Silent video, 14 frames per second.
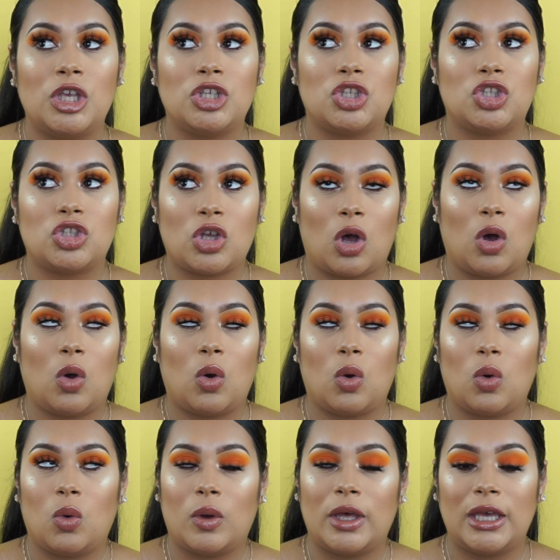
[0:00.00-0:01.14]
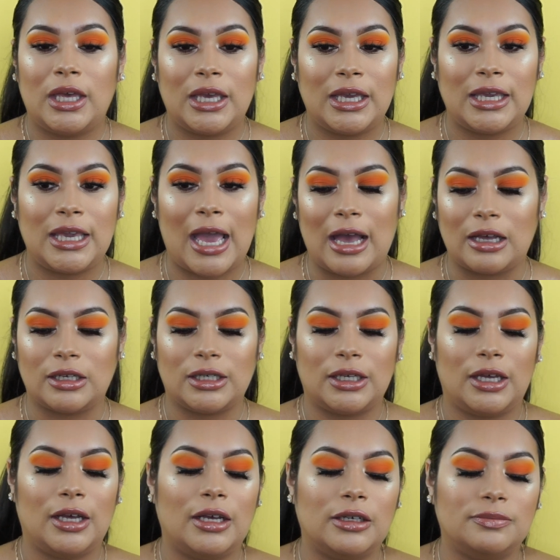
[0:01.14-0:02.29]
So yeah,
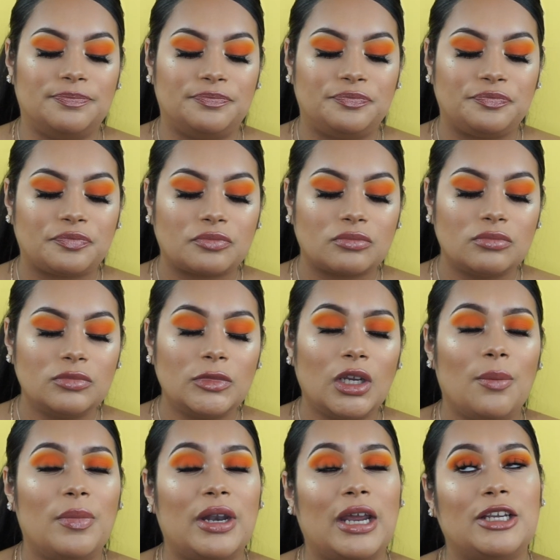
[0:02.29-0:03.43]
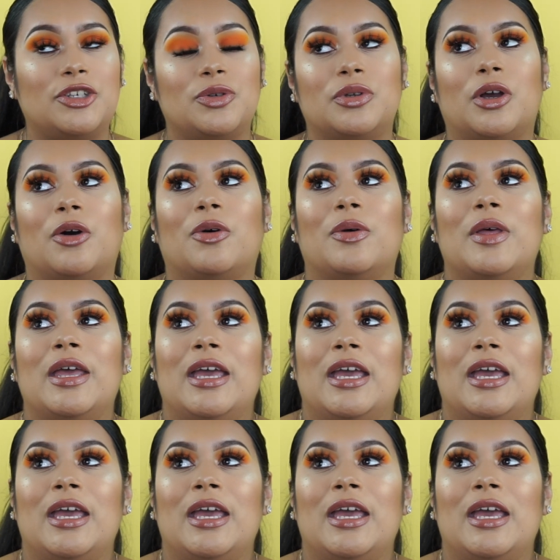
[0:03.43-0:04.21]
but I do know,